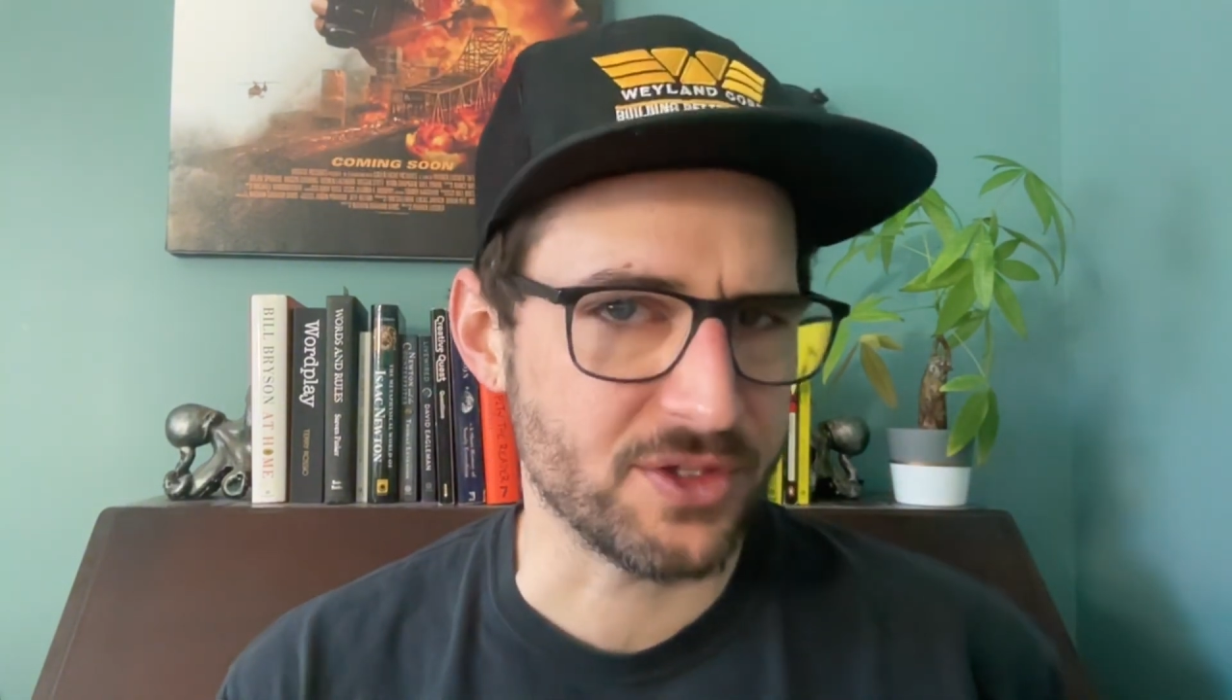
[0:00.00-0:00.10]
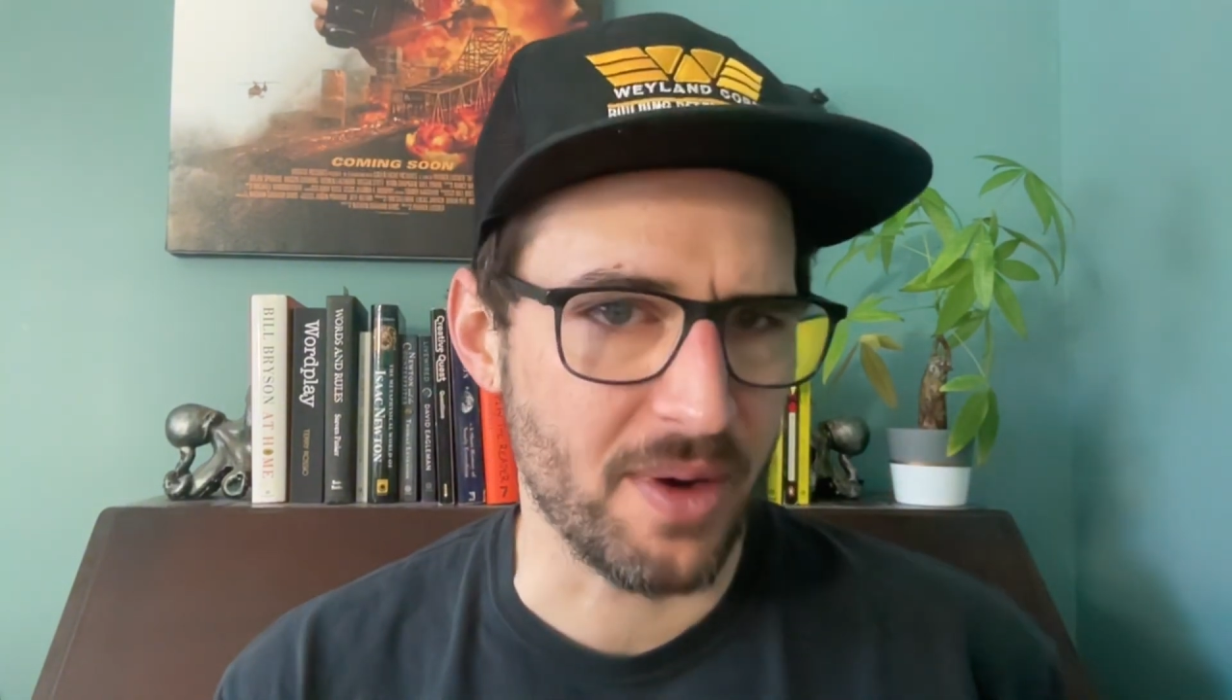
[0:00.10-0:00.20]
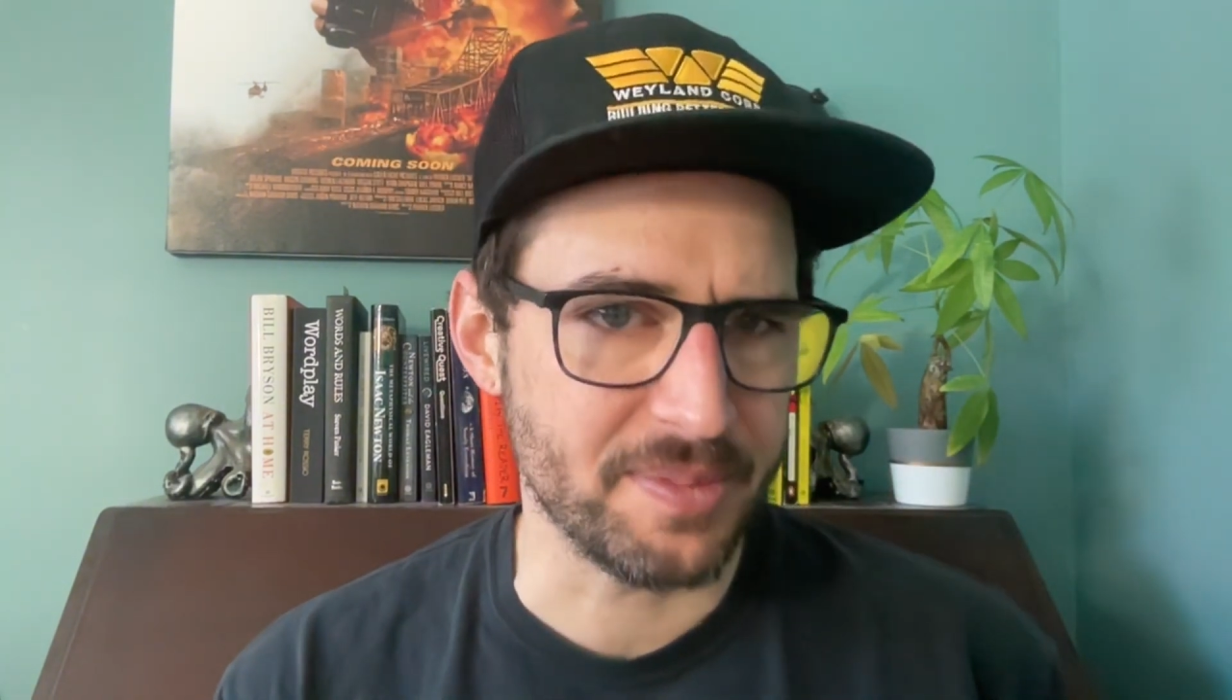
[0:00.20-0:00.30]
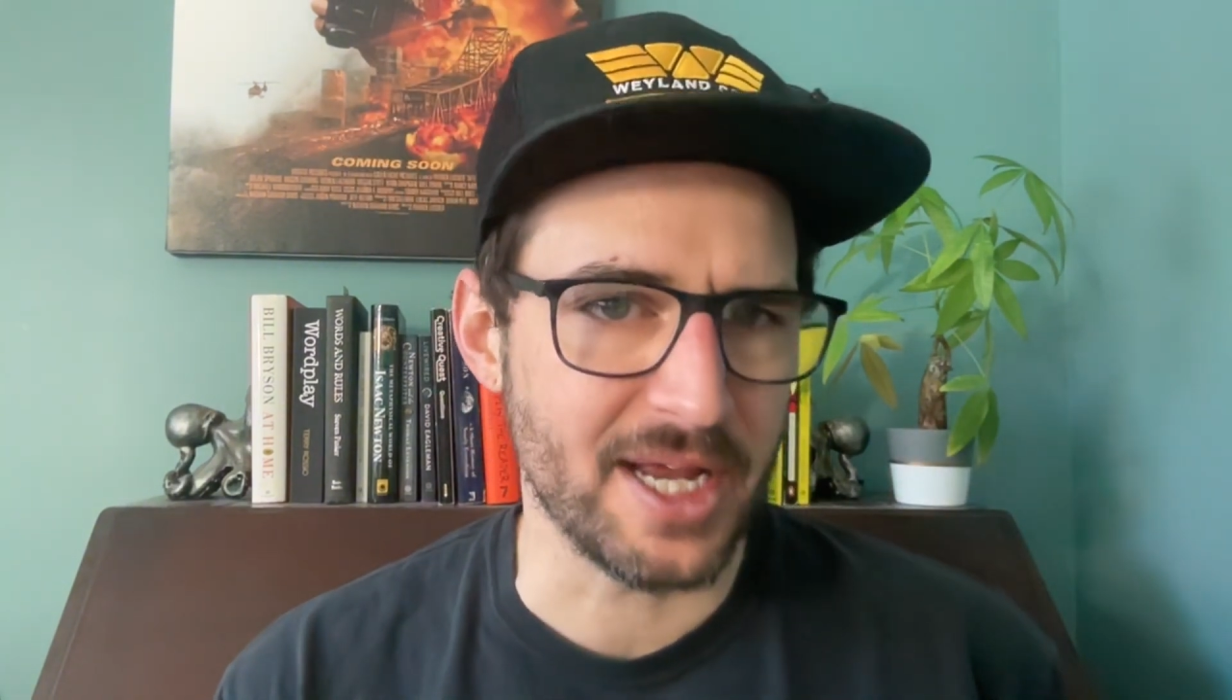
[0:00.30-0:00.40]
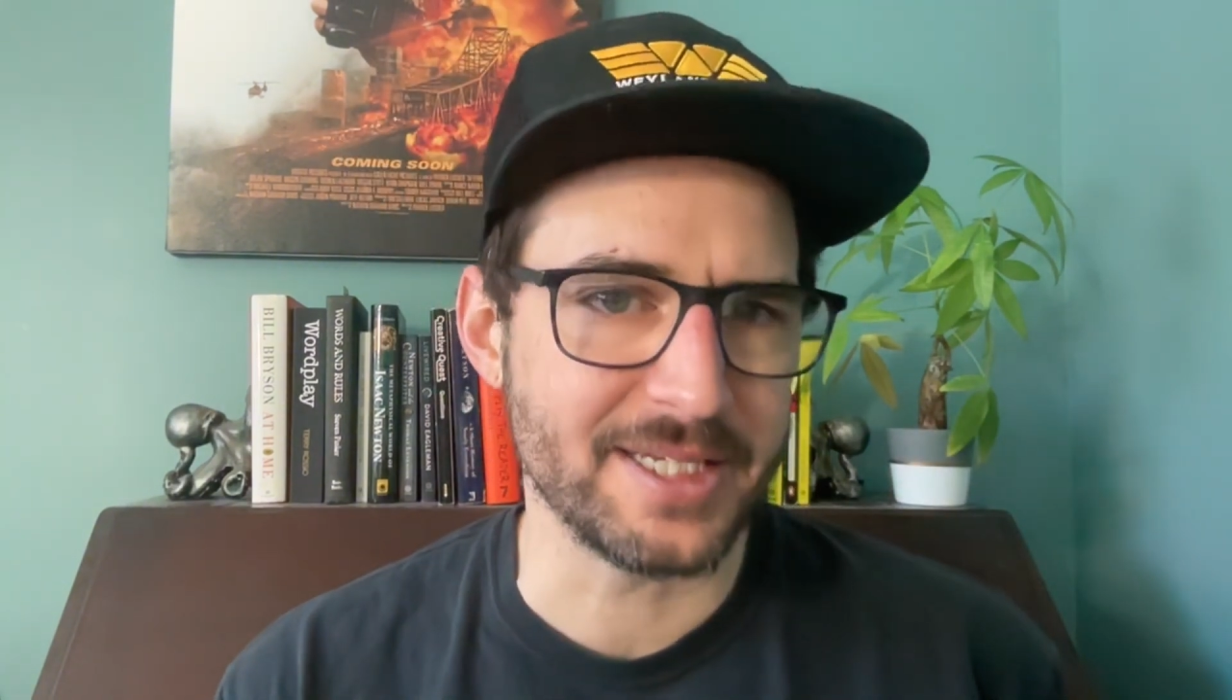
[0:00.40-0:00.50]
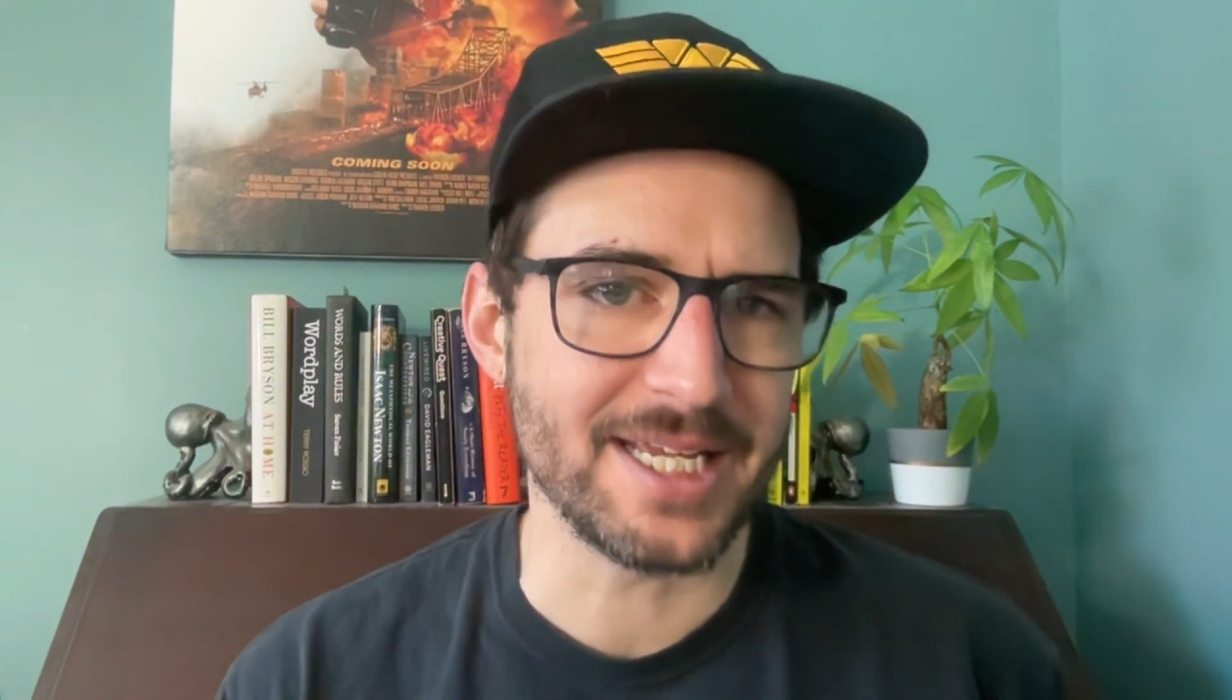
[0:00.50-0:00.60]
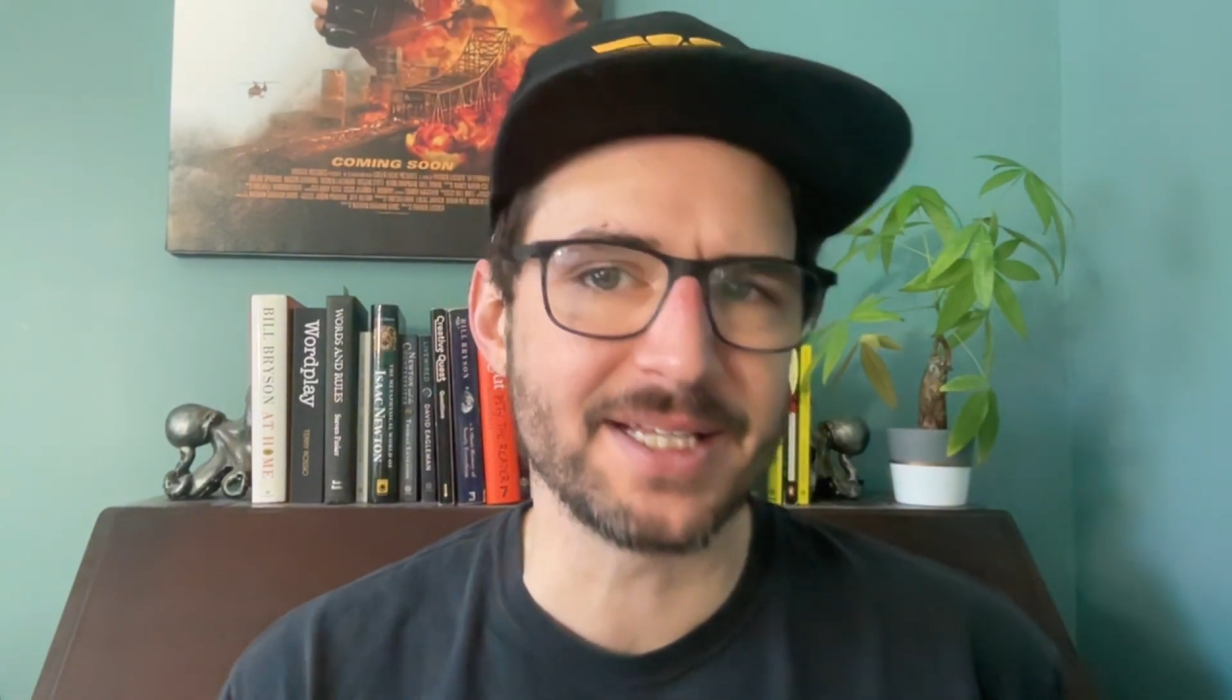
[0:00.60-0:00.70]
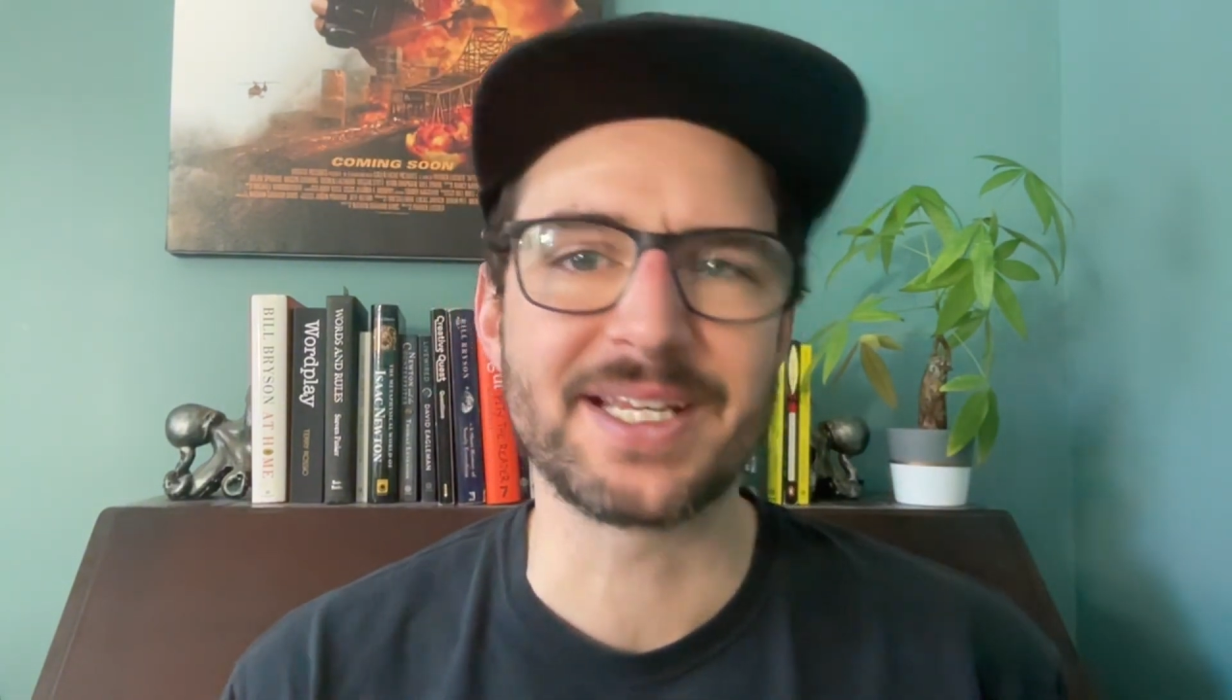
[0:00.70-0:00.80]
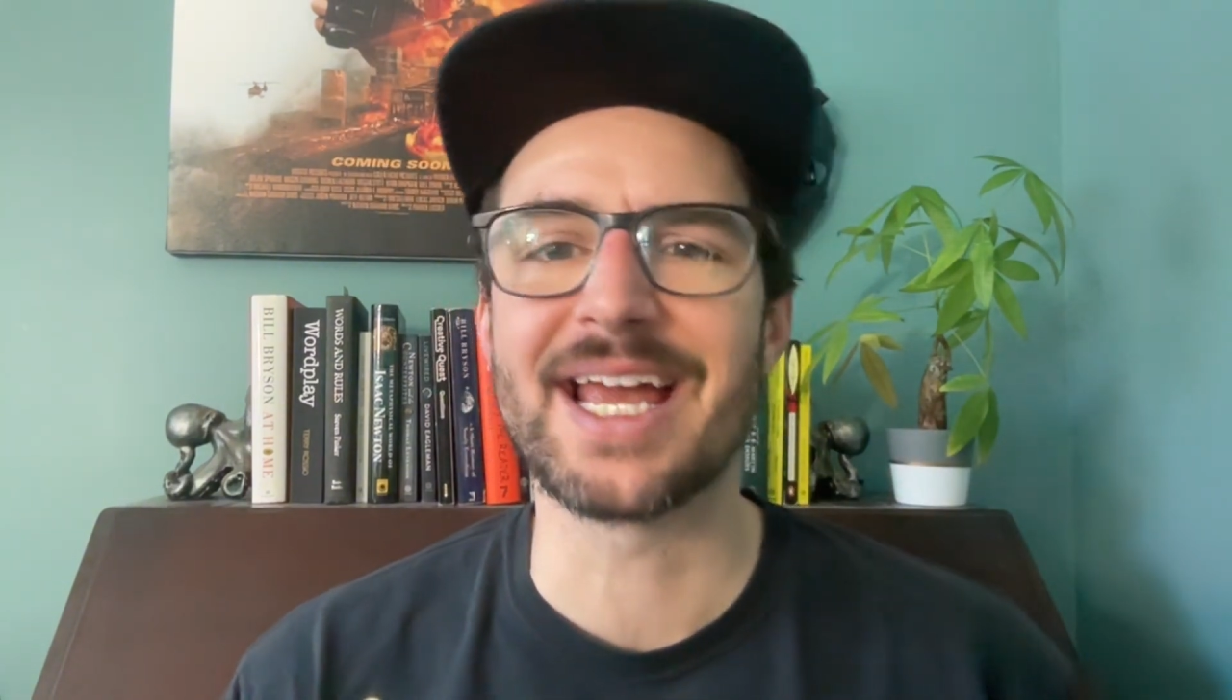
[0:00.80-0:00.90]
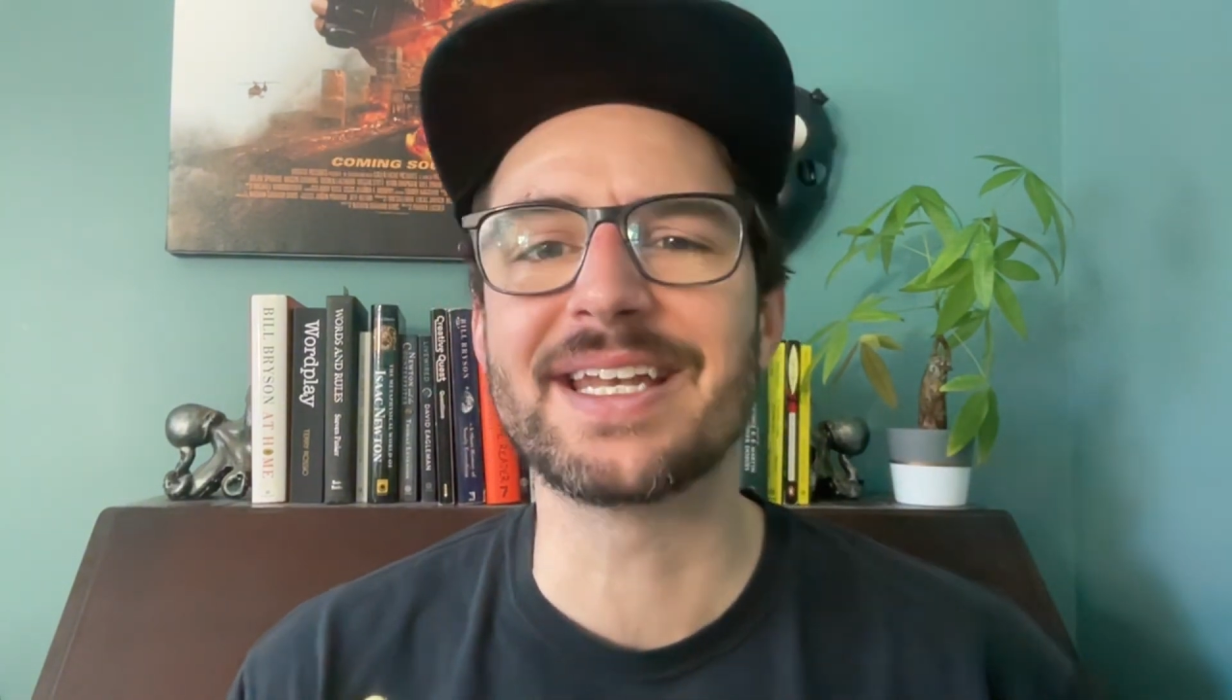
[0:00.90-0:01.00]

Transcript: script ideas,